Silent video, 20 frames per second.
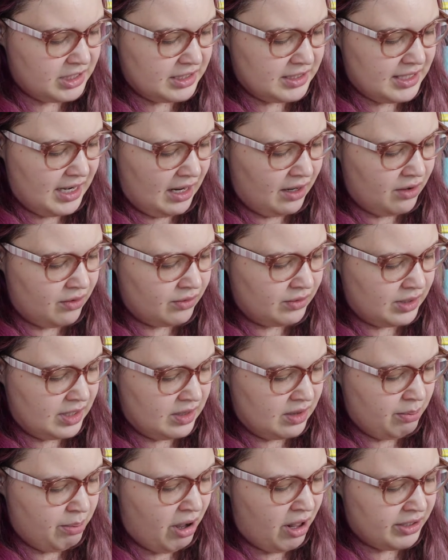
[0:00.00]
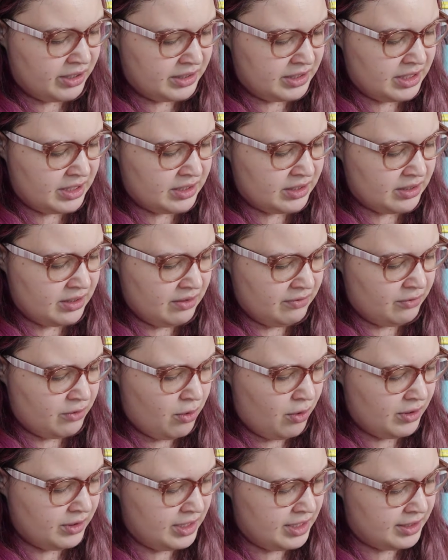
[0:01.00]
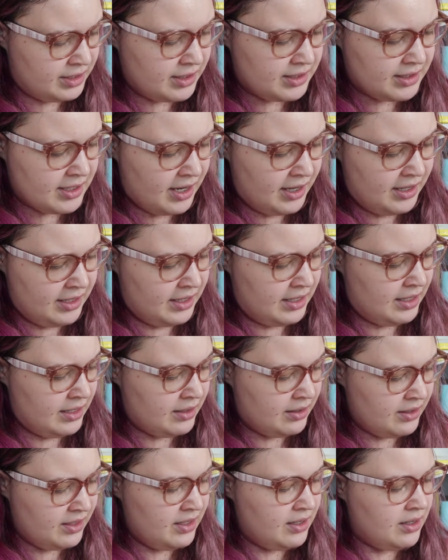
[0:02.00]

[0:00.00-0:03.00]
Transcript: entangled in the politics of courtly society.